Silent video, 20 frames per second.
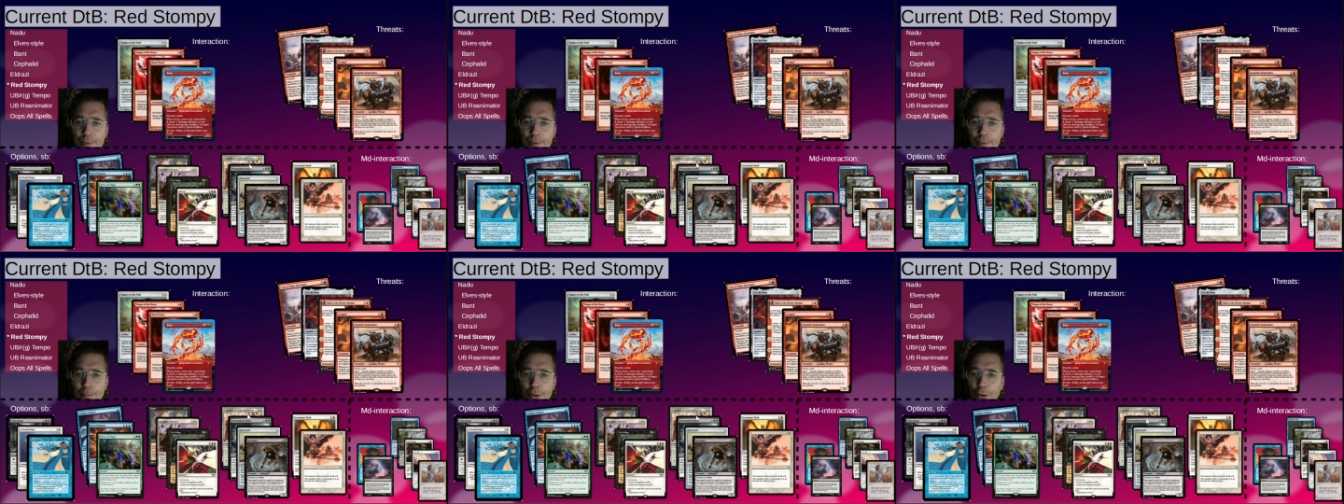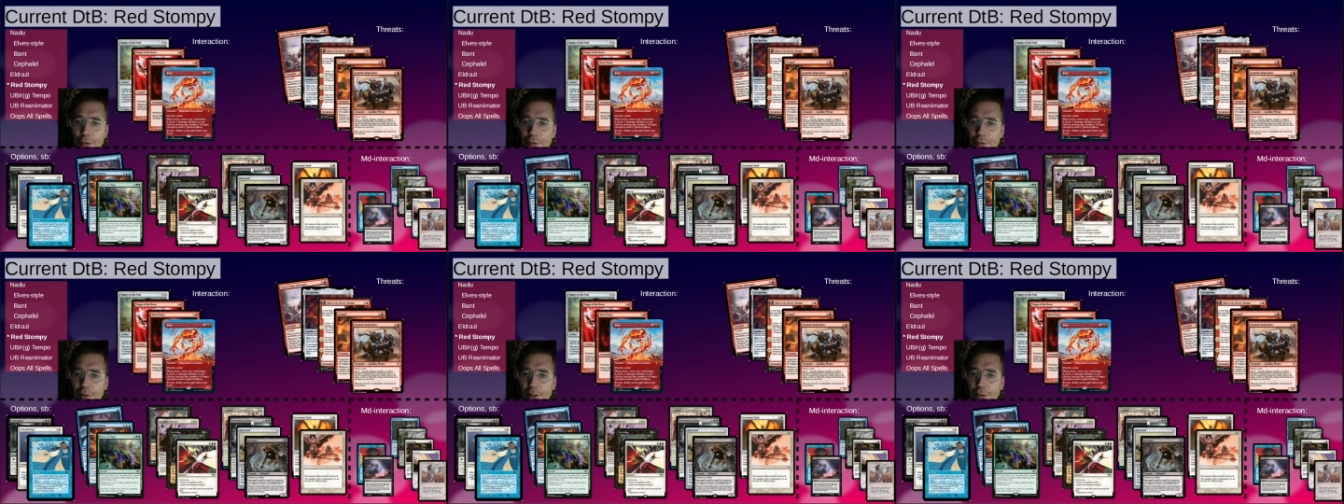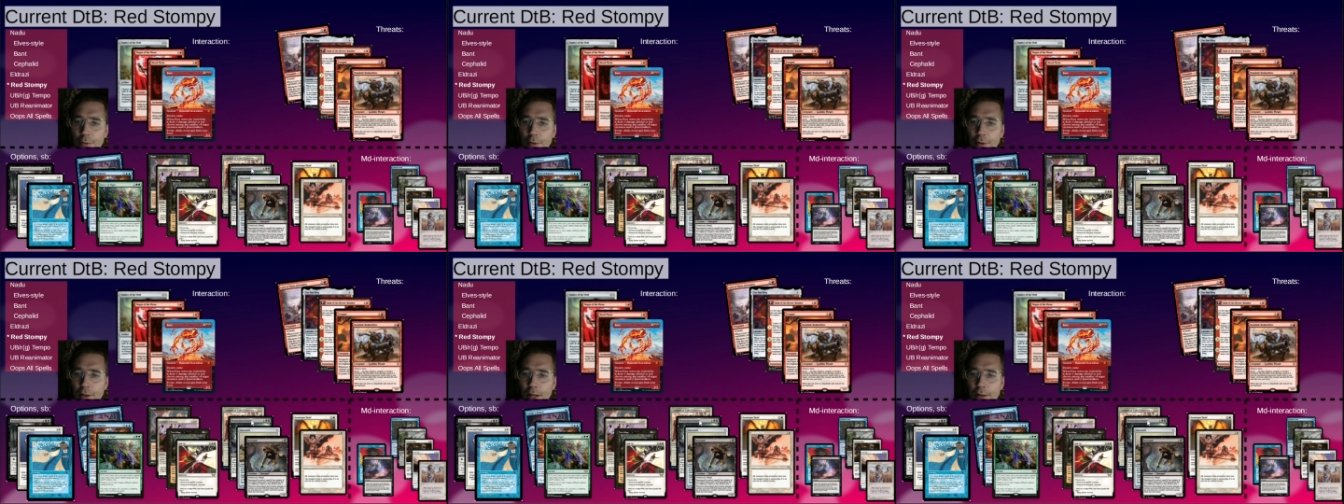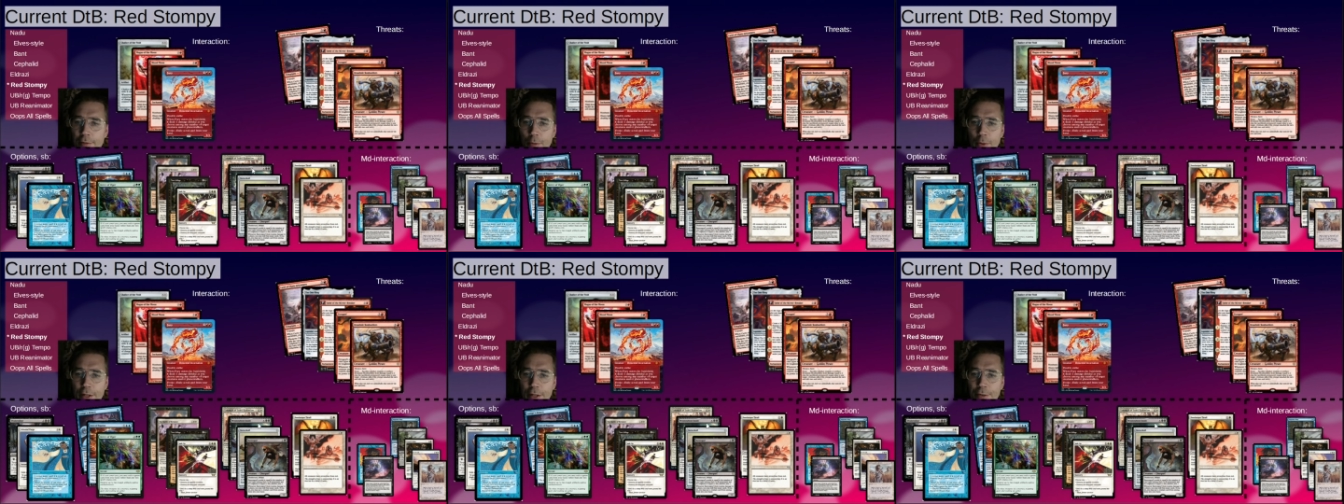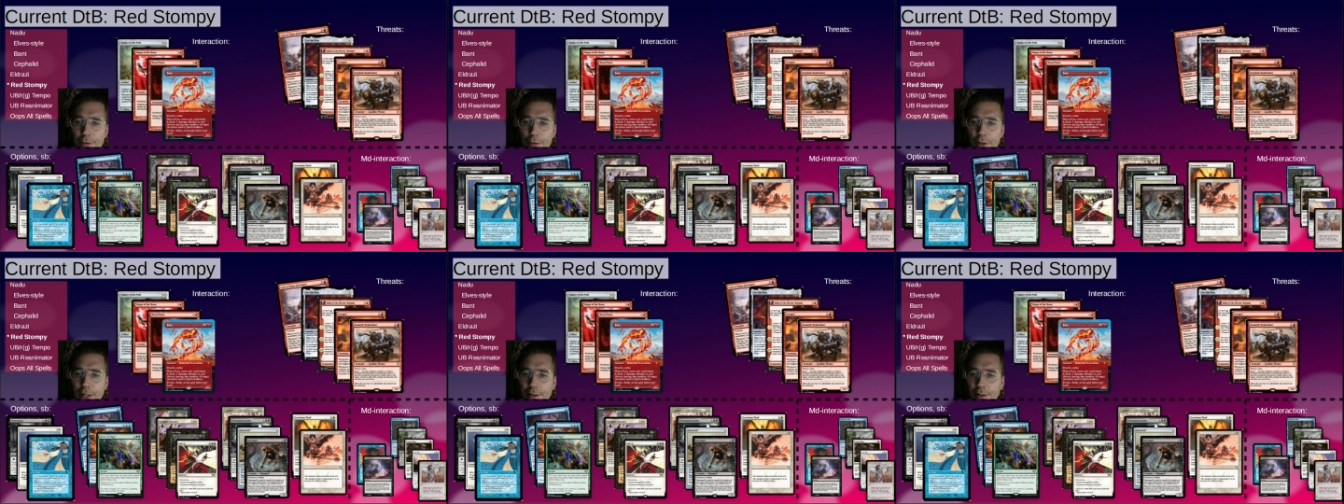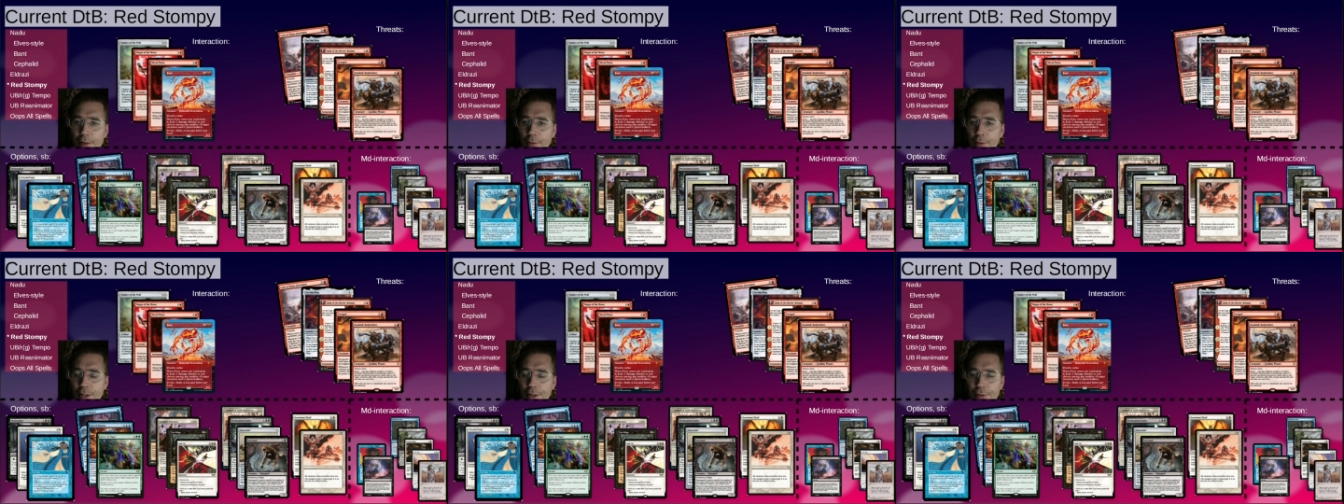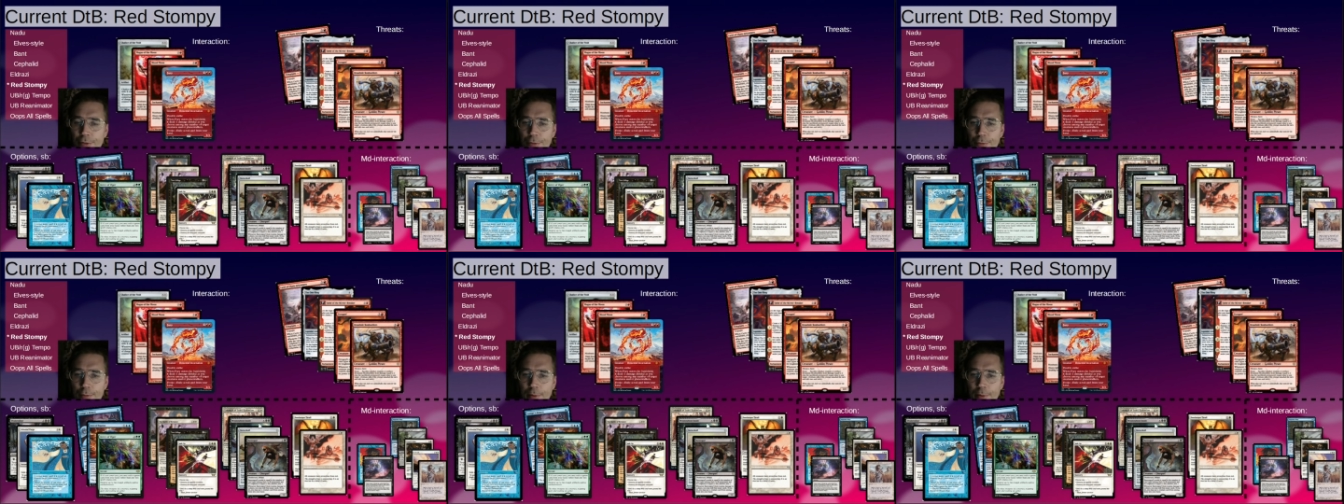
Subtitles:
because you need to have a way to get creatures